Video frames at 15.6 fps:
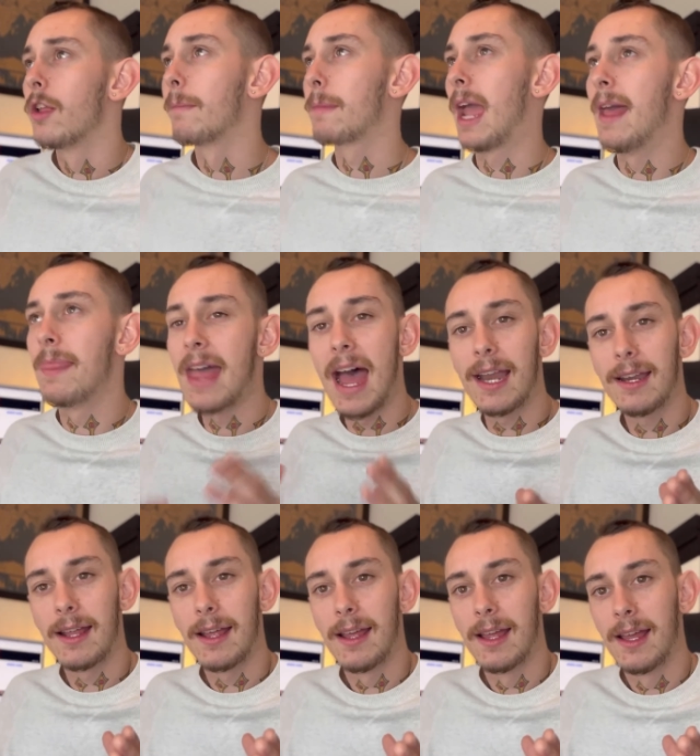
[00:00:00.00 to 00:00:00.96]
And
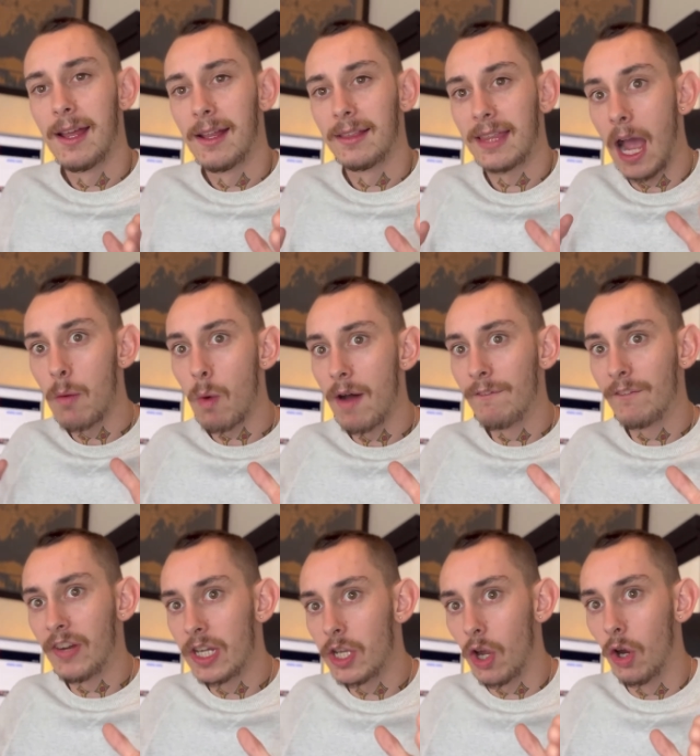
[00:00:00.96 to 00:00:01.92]
that one
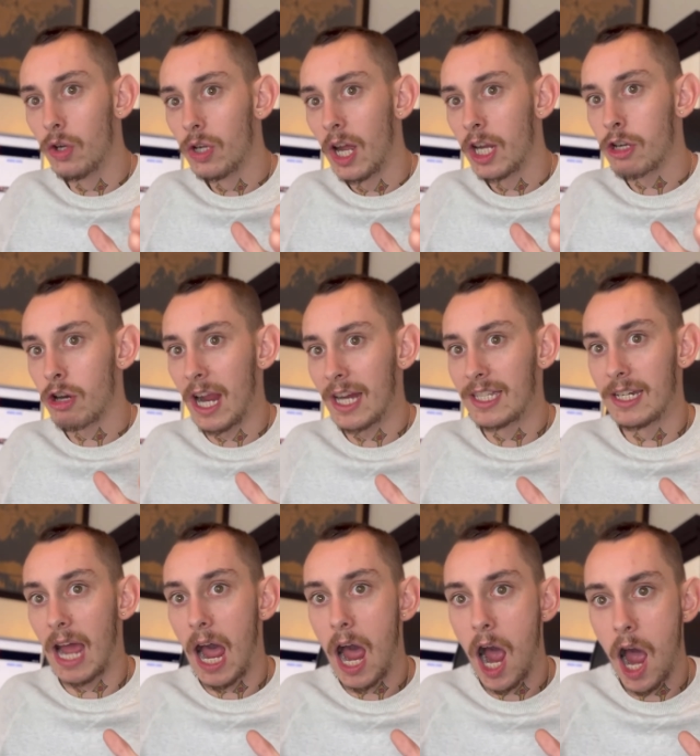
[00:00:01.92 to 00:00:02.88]
video attracted
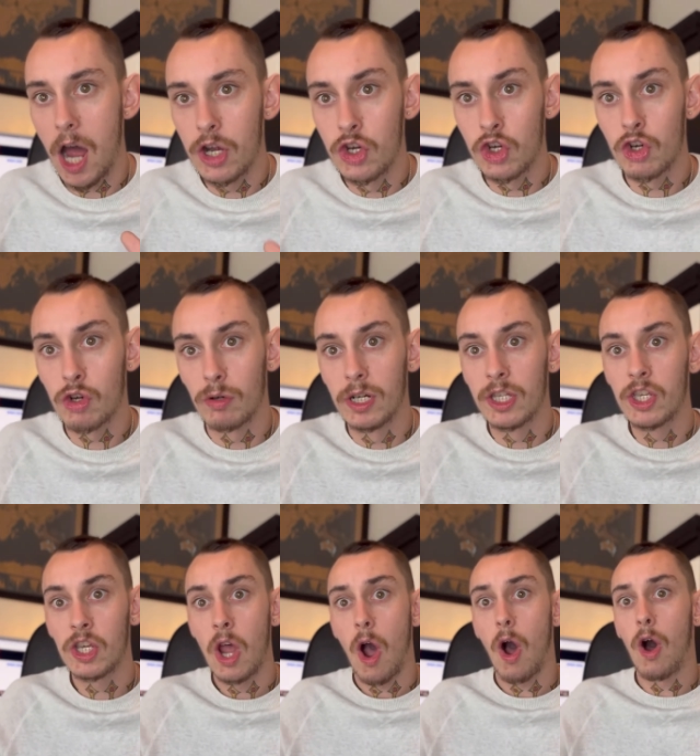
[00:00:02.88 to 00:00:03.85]
hundreds
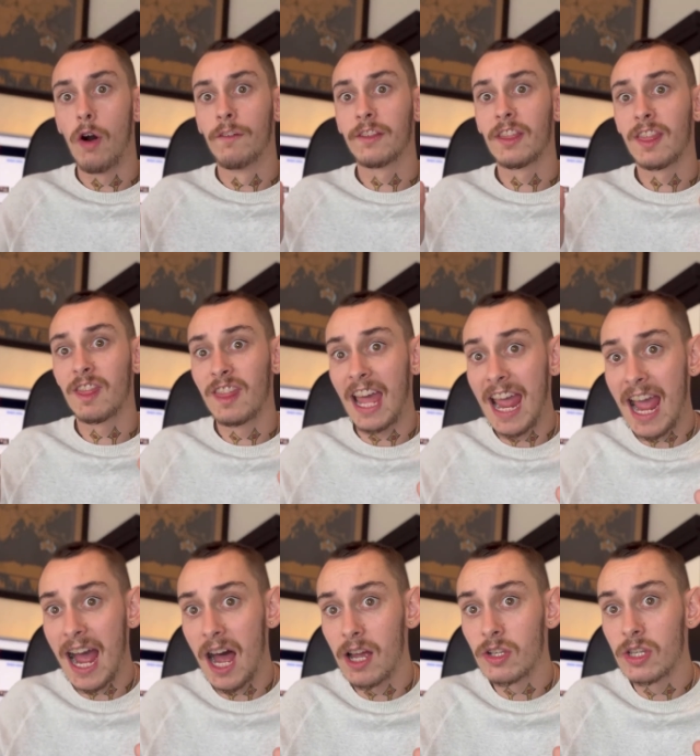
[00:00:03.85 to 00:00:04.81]
of
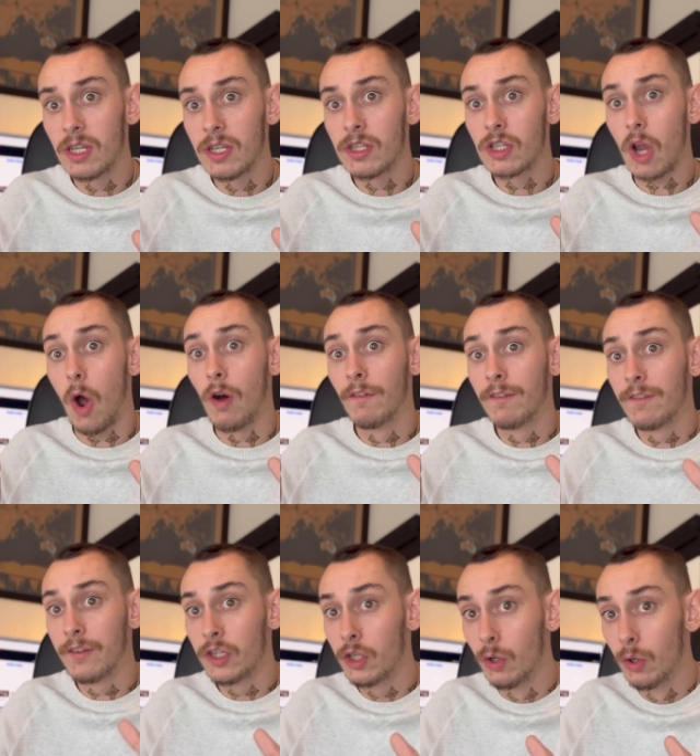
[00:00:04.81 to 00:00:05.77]
thousands of
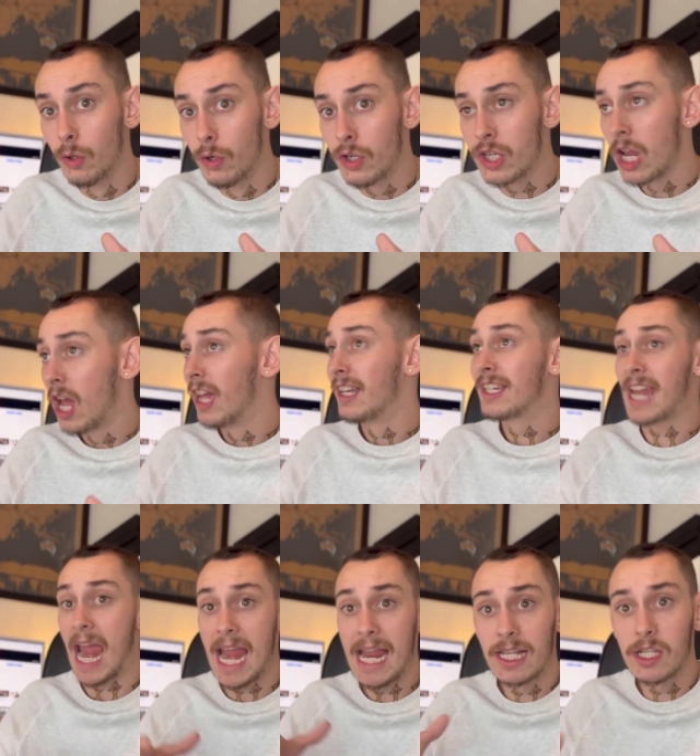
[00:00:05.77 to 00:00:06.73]
views,
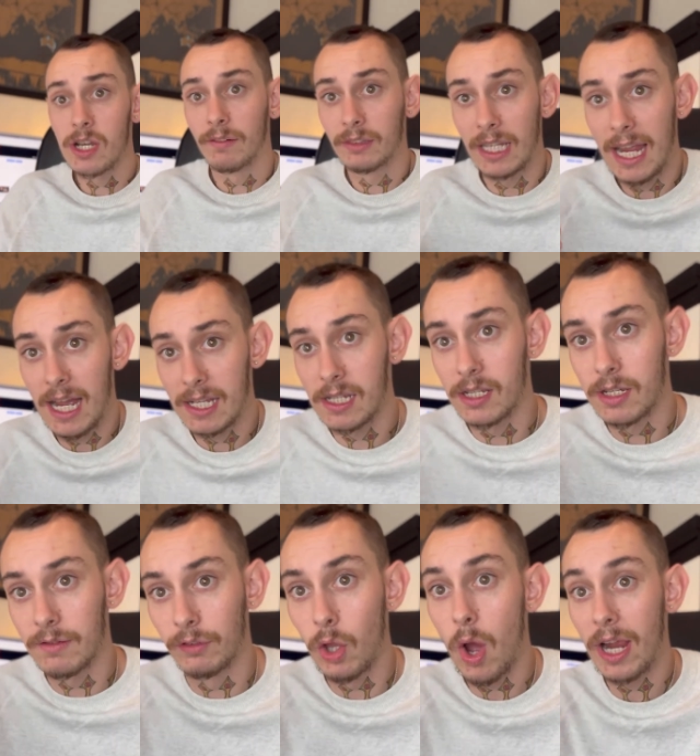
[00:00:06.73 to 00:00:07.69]
tens of thousands of
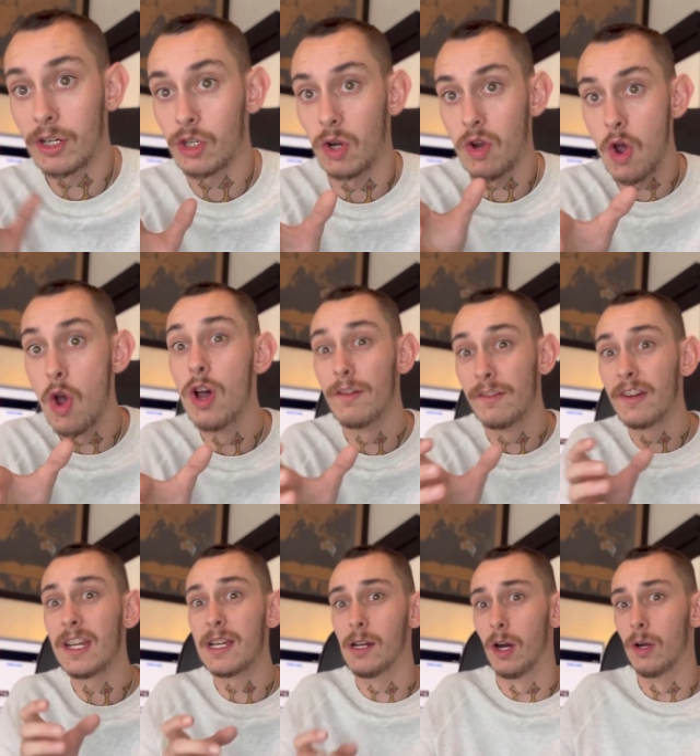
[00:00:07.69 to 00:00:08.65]
likes on her
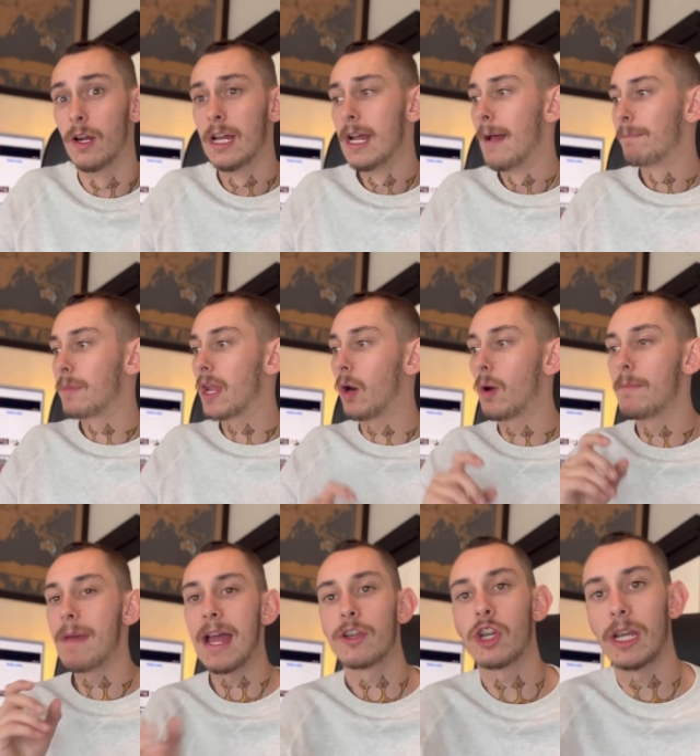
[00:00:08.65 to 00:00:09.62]
video. Now
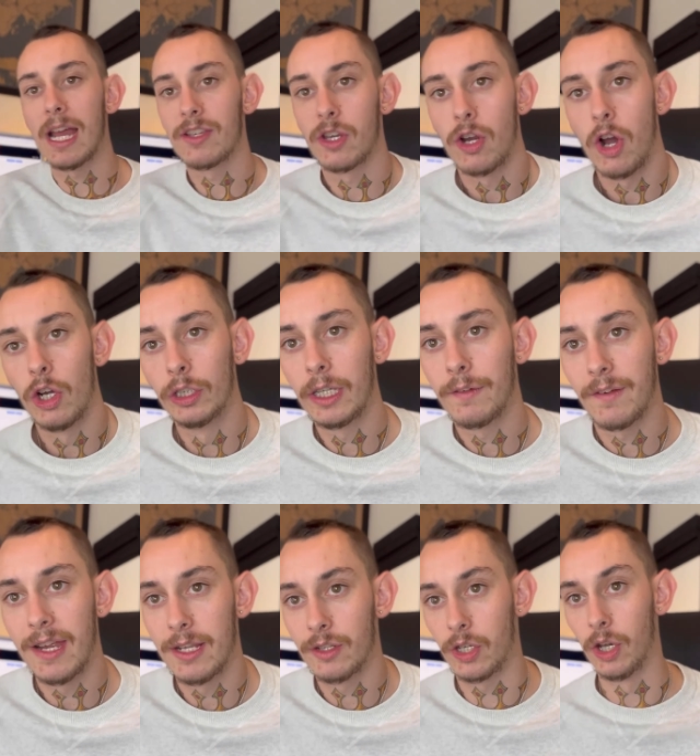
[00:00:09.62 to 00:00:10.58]
imagine as an
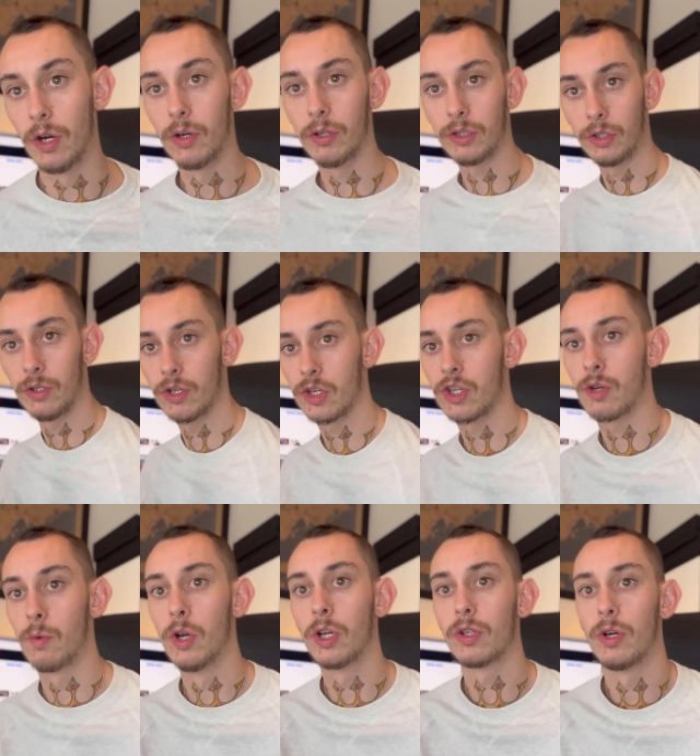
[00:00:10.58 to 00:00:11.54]
OnlyFans girl, you just
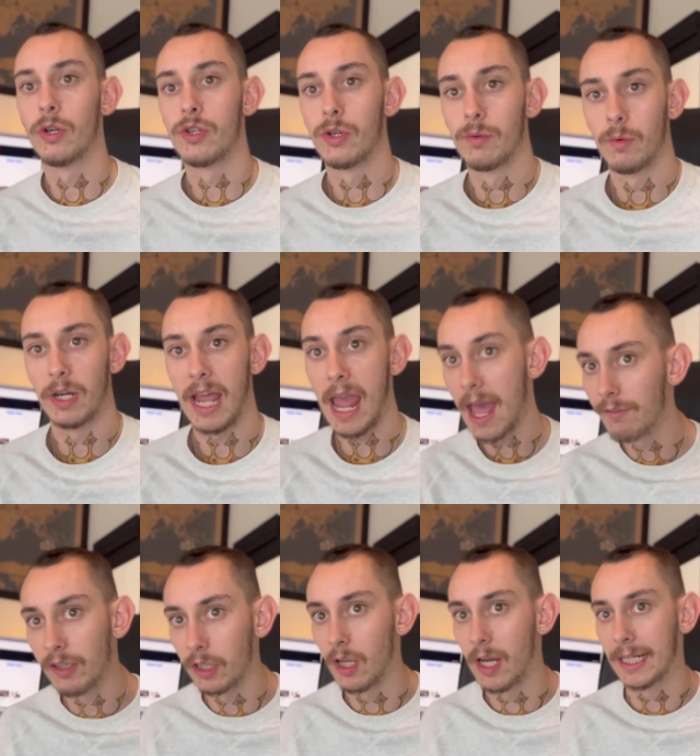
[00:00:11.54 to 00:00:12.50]
twerk or do whatever
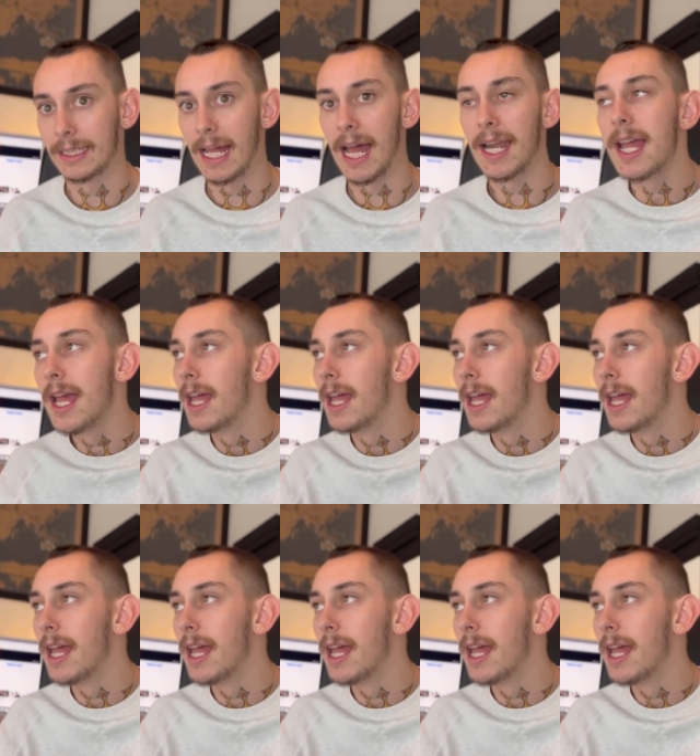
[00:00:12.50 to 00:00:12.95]
like that.